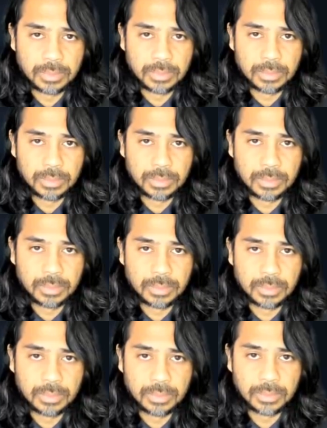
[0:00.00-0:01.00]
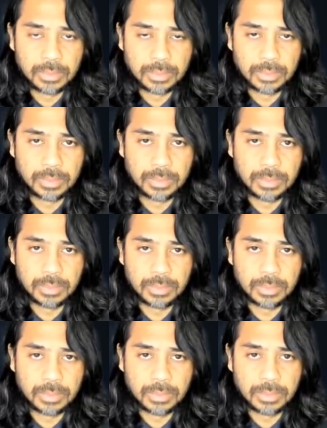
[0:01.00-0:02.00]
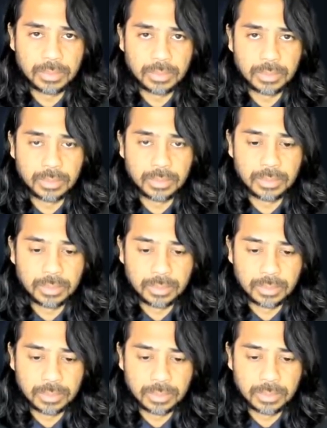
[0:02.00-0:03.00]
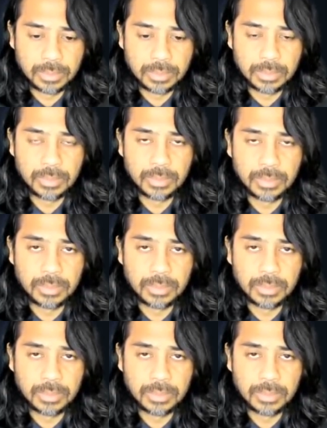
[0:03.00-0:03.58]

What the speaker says: This person isn't speaking.